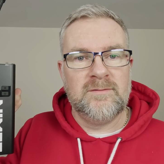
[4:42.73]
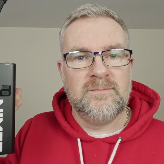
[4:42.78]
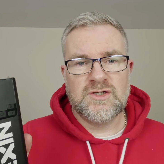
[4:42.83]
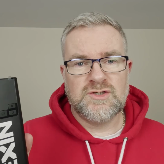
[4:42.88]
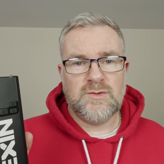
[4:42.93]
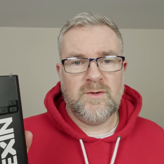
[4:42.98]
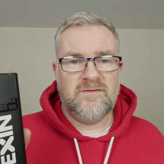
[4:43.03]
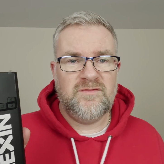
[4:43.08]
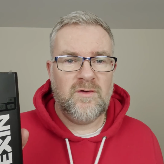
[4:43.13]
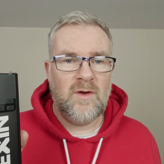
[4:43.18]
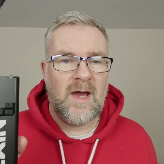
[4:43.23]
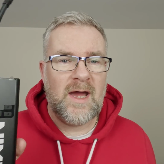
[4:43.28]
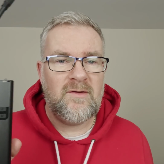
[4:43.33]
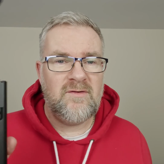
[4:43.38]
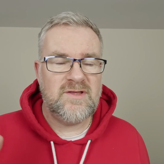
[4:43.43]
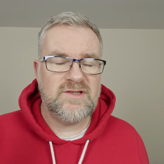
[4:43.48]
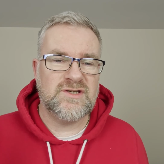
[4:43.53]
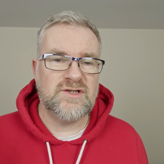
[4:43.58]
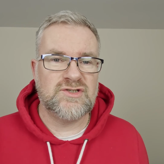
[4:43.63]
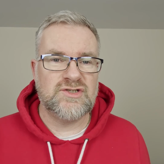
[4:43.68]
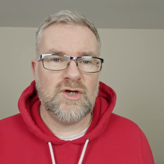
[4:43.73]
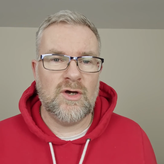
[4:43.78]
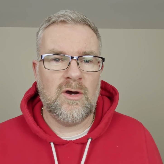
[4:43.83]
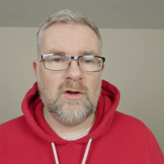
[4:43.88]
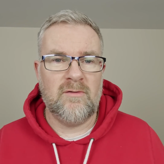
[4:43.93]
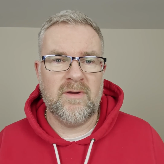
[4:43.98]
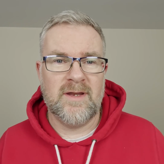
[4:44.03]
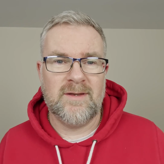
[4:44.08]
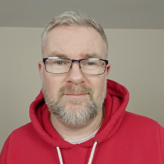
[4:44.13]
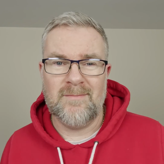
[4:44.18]
So if you are into
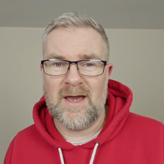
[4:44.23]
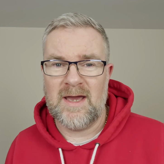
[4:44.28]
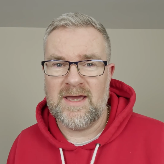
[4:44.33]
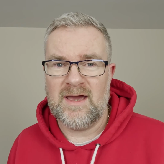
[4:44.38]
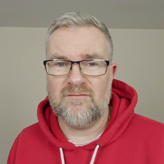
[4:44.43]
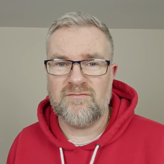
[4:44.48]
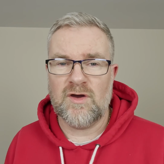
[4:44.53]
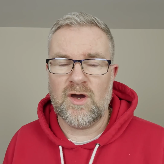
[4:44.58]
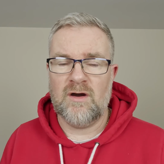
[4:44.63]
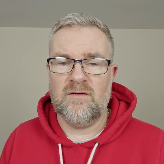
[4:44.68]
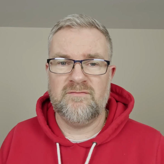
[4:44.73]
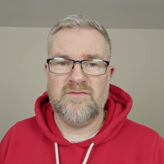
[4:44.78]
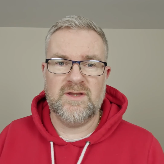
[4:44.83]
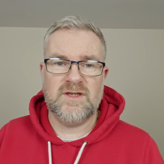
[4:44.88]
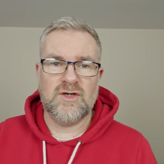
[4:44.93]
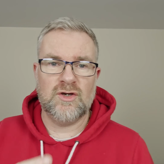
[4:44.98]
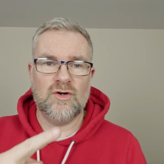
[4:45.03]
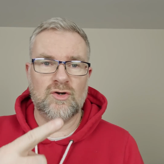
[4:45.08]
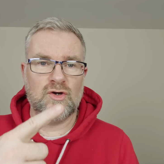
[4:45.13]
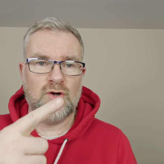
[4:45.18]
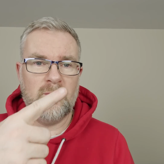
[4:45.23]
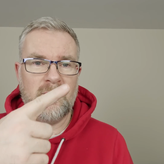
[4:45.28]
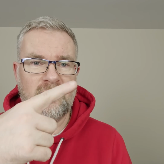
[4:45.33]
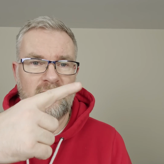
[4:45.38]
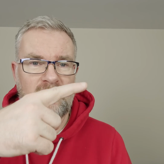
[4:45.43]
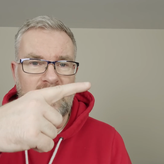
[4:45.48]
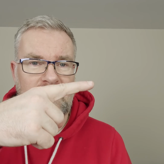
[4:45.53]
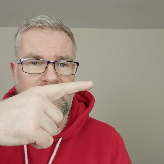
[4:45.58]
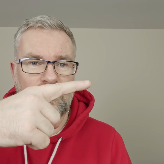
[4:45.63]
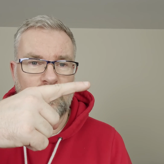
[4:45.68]
touring, I have got a video coming
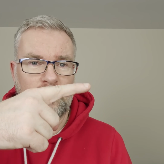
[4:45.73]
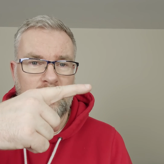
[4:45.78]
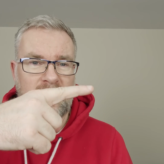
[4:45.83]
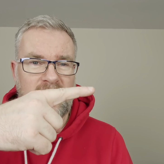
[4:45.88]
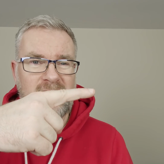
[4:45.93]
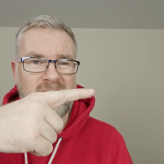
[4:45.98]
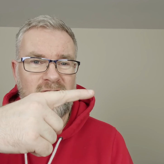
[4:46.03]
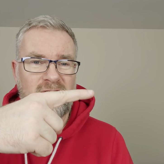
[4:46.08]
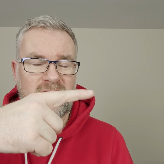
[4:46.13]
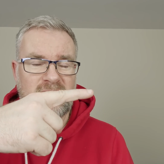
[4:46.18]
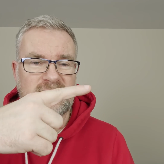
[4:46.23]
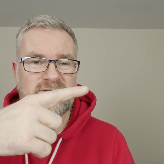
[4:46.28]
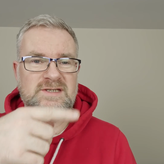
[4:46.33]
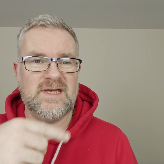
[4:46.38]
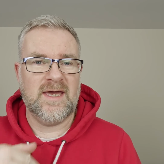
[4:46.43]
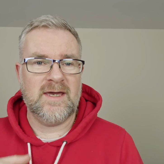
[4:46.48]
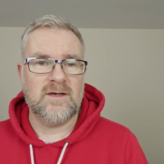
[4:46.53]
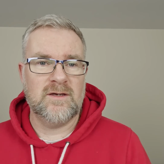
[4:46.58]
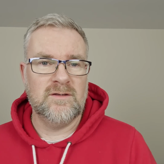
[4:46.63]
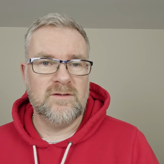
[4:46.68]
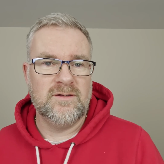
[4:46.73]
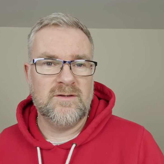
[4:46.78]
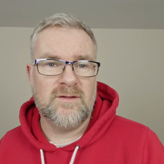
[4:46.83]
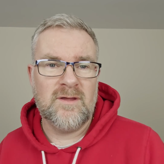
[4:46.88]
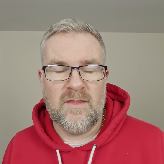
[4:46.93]
right up here in a second,